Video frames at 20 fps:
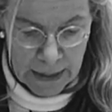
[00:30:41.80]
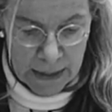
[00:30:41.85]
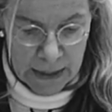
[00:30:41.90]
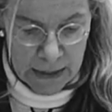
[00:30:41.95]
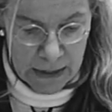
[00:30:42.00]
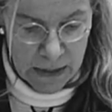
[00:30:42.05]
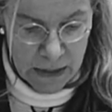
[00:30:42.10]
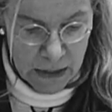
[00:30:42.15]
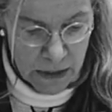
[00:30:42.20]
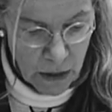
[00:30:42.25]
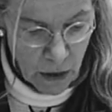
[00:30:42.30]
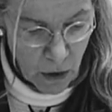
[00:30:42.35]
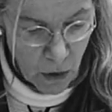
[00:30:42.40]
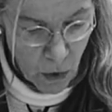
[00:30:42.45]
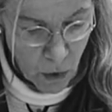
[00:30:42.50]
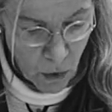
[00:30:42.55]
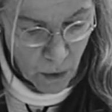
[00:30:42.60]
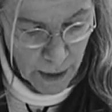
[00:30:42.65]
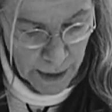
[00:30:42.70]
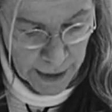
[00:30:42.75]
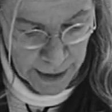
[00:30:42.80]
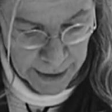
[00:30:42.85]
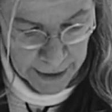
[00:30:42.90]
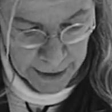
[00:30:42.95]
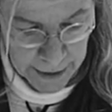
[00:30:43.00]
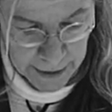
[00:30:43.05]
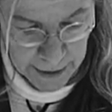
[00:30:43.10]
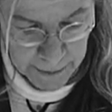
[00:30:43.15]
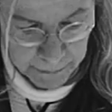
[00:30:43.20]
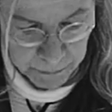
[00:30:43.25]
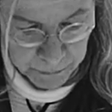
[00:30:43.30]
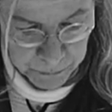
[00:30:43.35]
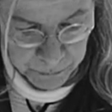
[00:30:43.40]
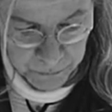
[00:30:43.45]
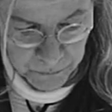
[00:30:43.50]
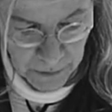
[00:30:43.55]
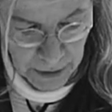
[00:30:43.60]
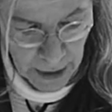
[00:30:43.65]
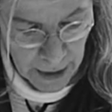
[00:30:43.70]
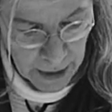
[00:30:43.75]
So,
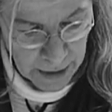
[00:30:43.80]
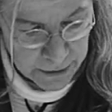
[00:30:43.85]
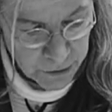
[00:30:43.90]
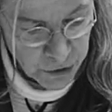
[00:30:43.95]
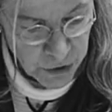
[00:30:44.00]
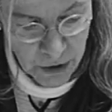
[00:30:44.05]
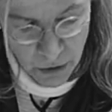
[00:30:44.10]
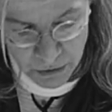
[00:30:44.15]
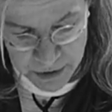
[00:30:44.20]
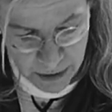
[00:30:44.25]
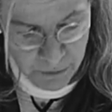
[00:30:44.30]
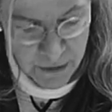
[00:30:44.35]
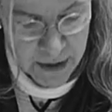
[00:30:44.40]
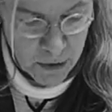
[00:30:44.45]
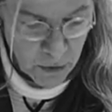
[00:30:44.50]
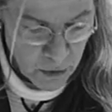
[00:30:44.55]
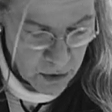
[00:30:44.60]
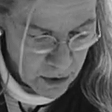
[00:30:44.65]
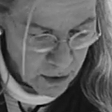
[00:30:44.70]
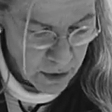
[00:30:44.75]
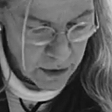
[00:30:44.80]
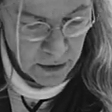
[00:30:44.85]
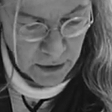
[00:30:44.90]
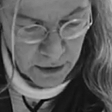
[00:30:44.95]
and there is all,